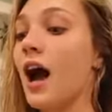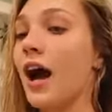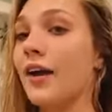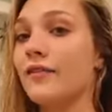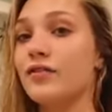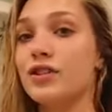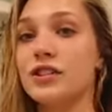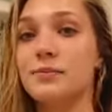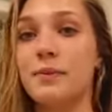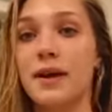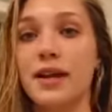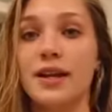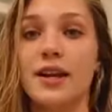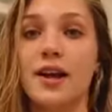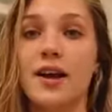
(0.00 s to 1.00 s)
I've just
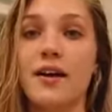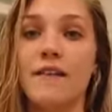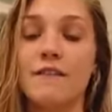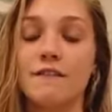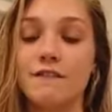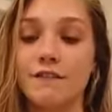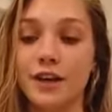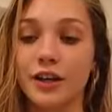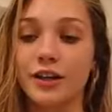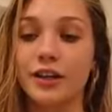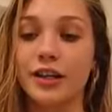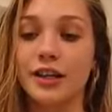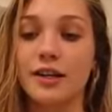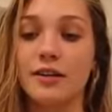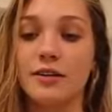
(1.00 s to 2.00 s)
been
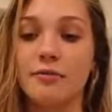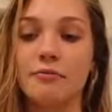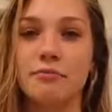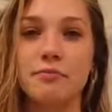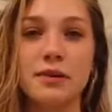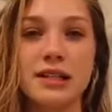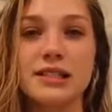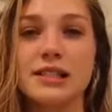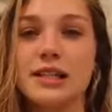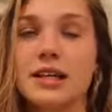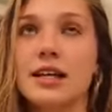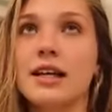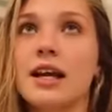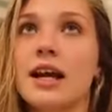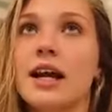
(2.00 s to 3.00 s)
very
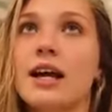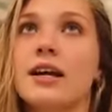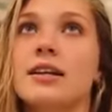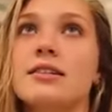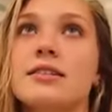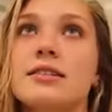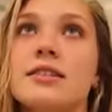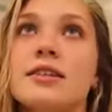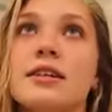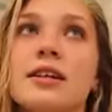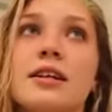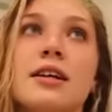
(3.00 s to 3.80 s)
busy and